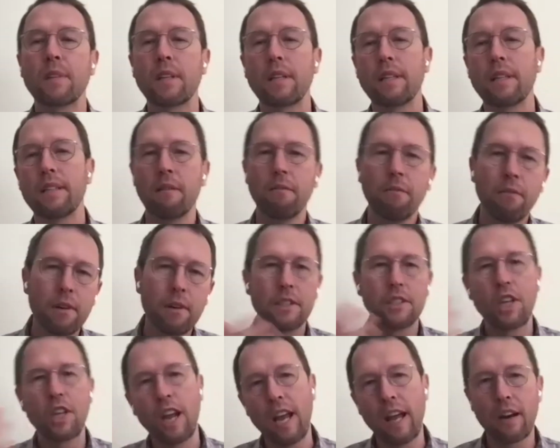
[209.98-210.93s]
different
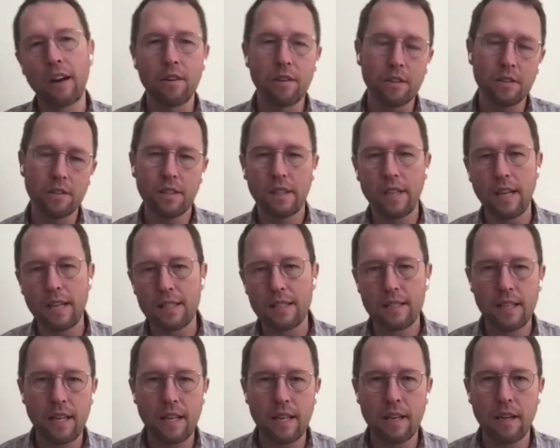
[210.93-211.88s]
channels that
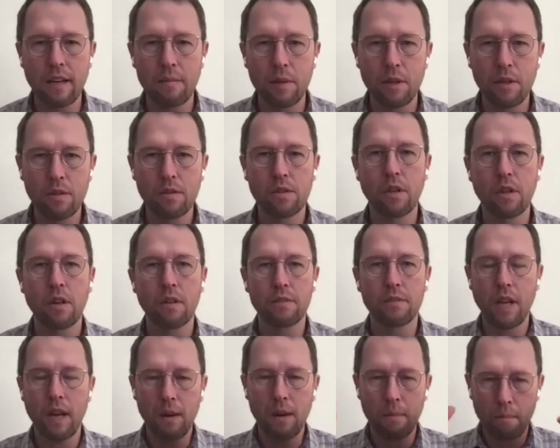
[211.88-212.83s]
CDW serves,
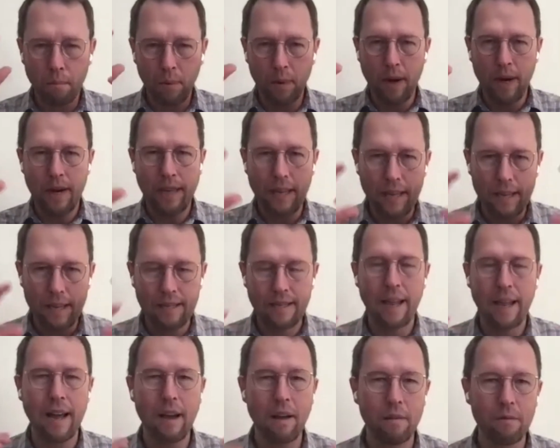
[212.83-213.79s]
kind of break it
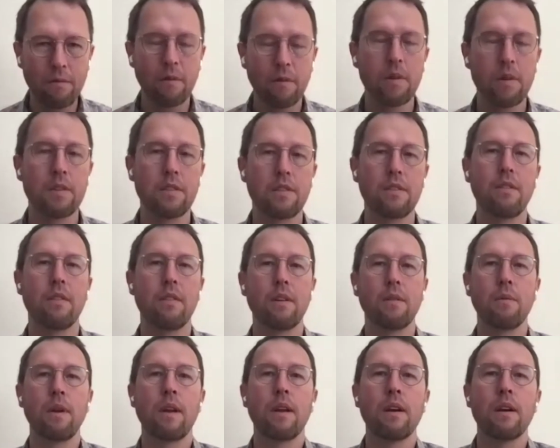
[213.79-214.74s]
down for us so
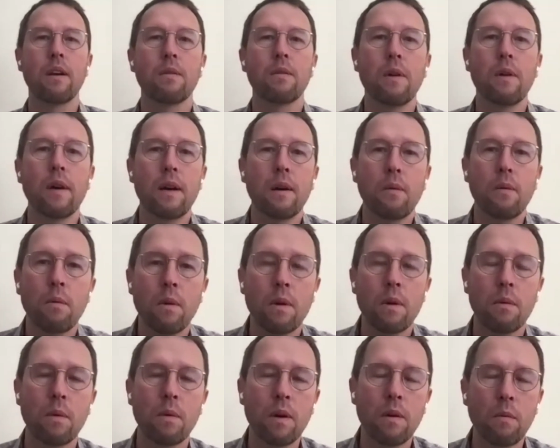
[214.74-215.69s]
that we
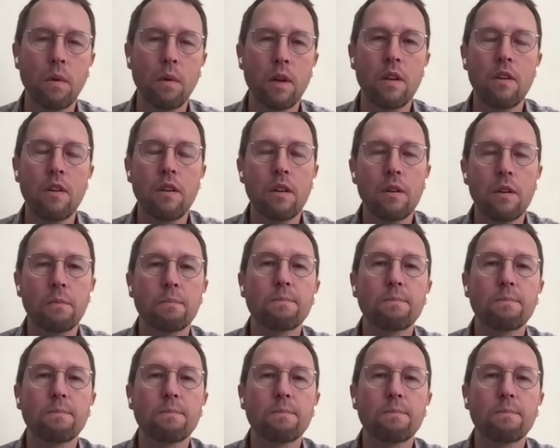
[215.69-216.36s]
know what you do.